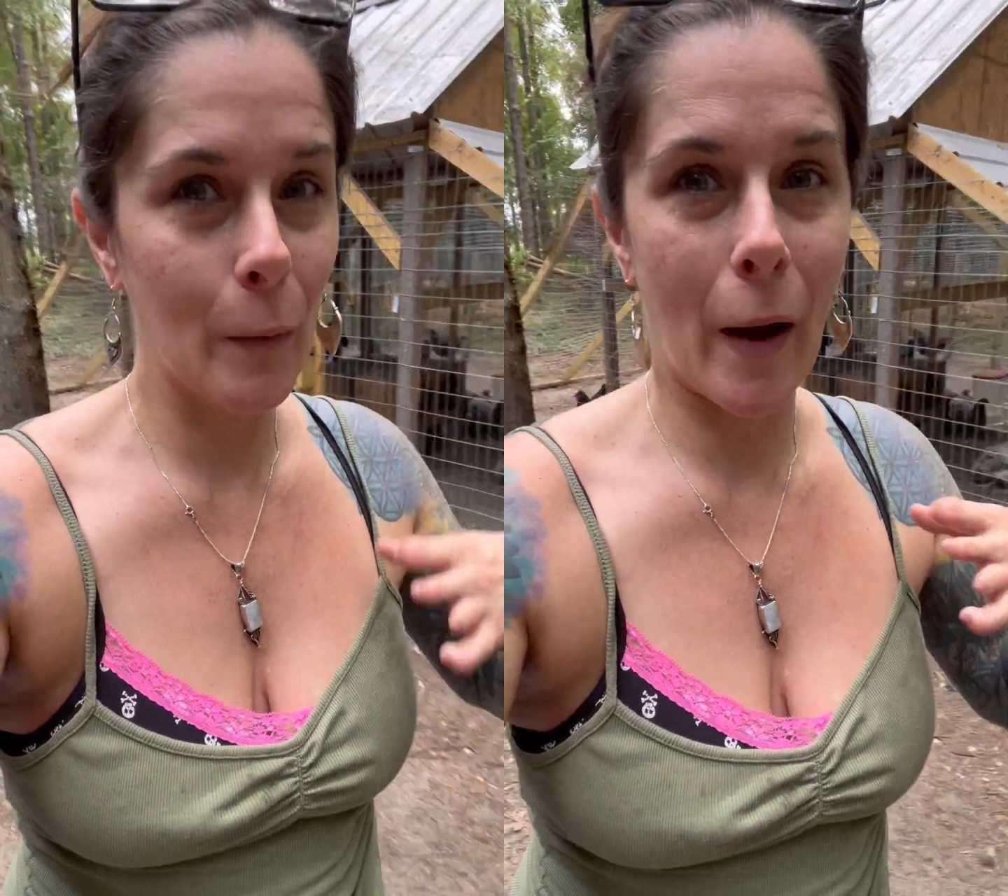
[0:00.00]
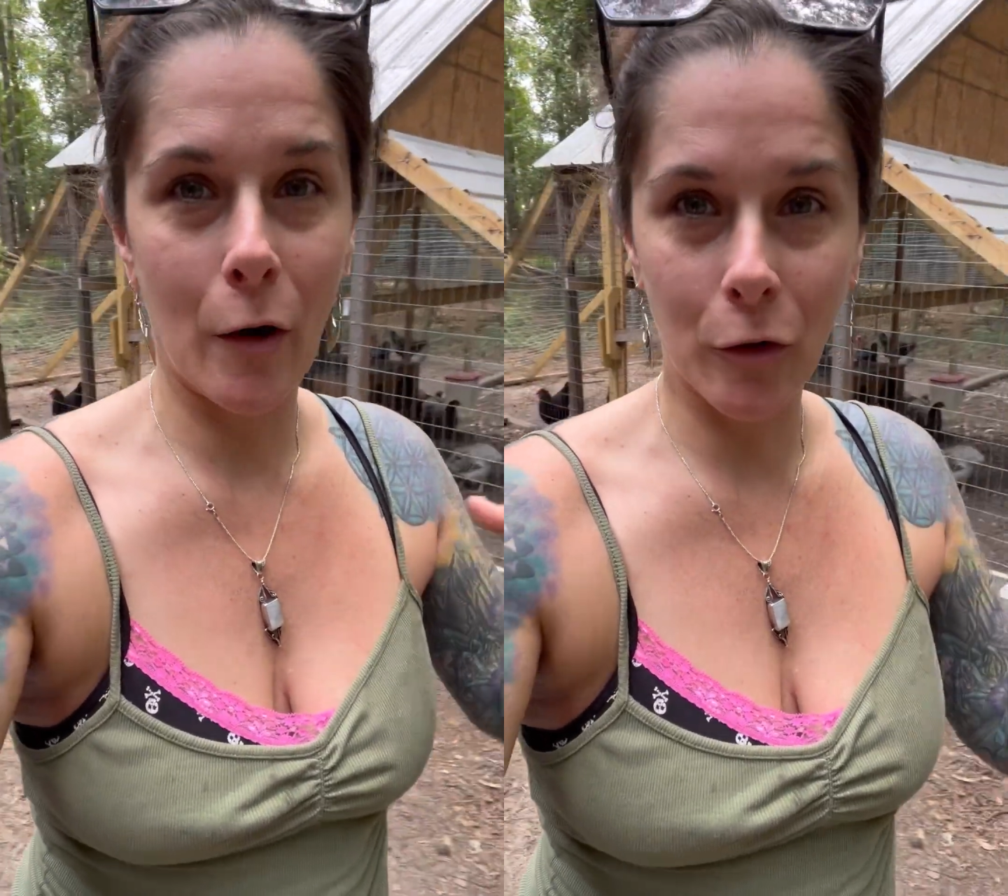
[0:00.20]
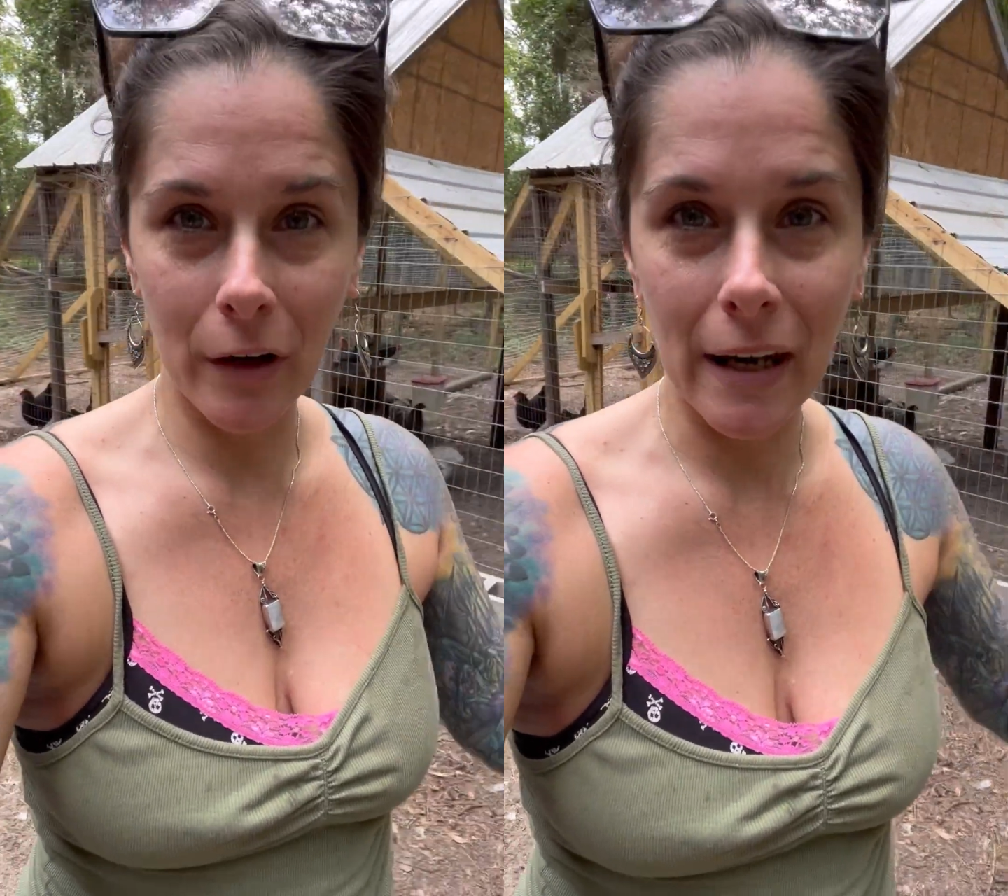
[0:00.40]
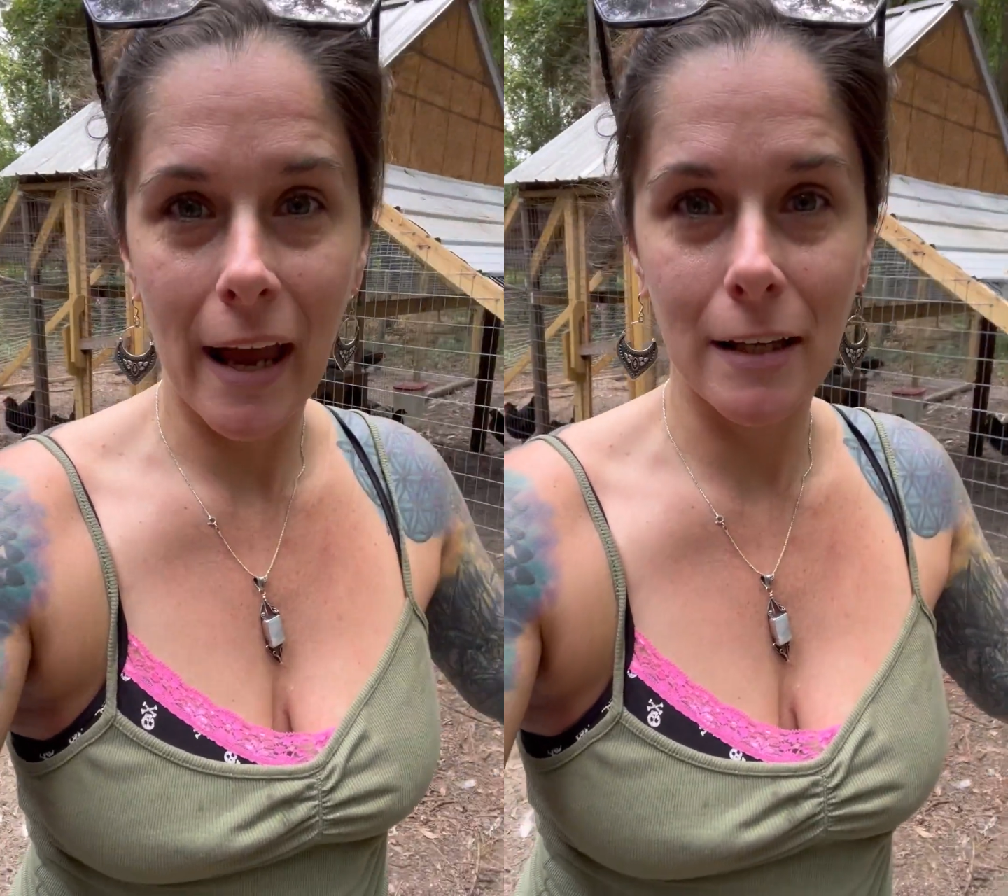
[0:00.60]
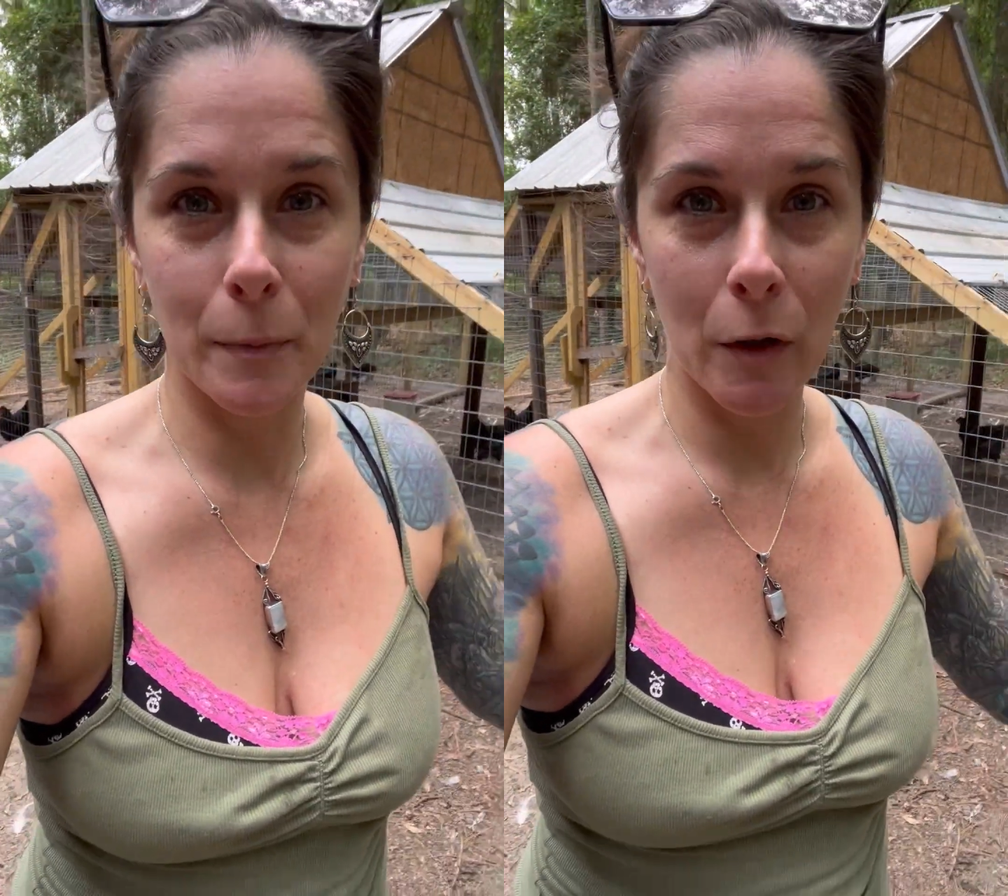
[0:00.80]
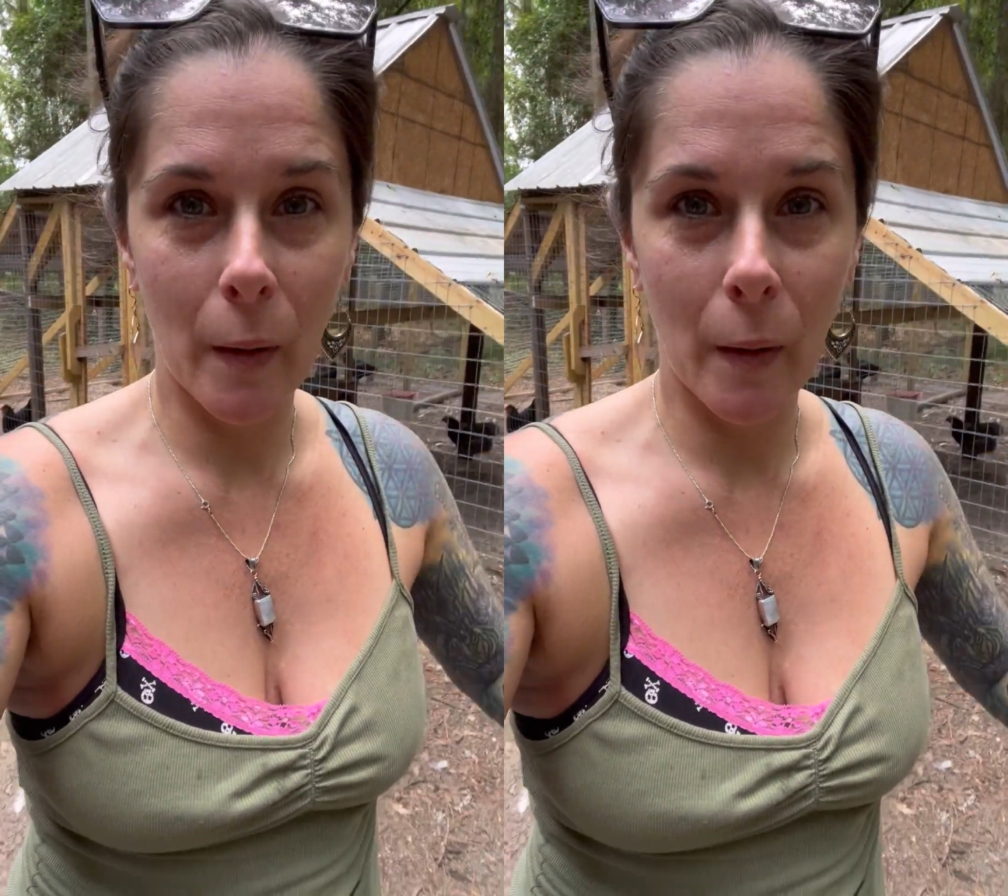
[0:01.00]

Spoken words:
about green eggs, blue